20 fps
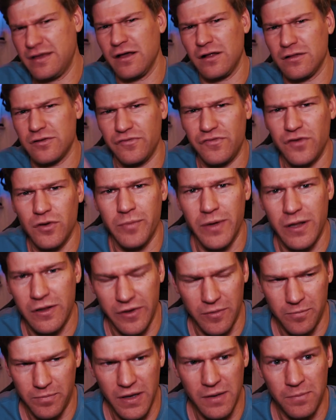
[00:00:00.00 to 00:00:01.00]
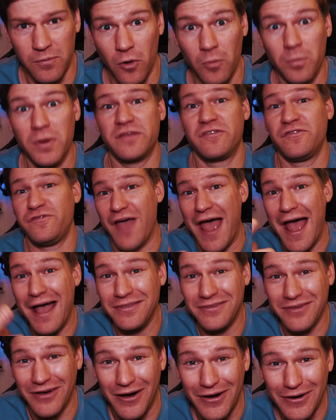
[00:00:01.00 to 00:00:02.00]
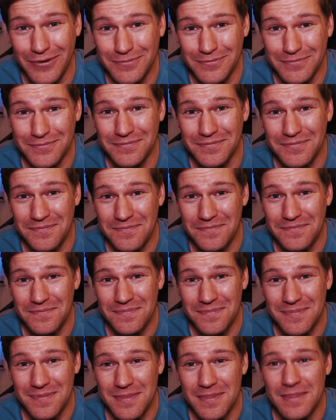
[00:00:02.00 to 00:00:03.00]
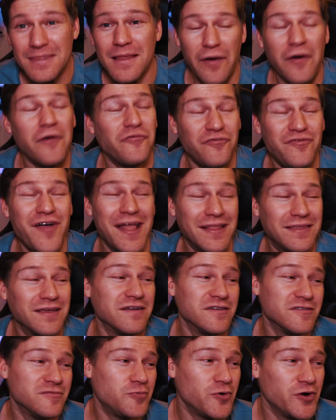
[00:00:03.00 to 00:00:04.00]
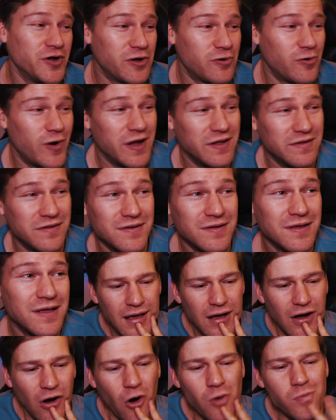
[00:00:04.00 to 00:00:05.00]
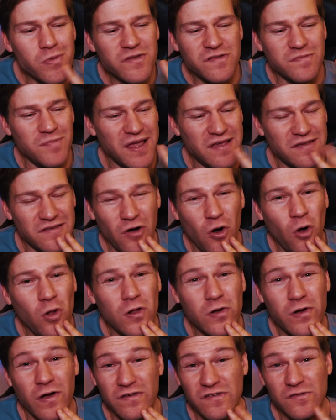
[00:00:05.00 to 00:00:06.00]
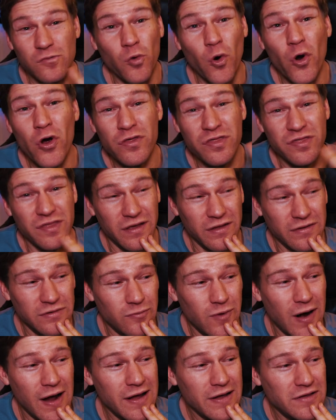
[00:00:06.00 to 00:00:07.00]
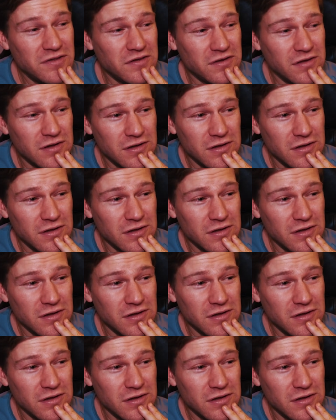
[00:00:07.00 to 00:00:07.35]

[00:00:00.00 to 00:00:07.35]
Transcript: killed a few million people, but Fanta, Fanta is pretty great. Almost makes the Holocaust worth it, right?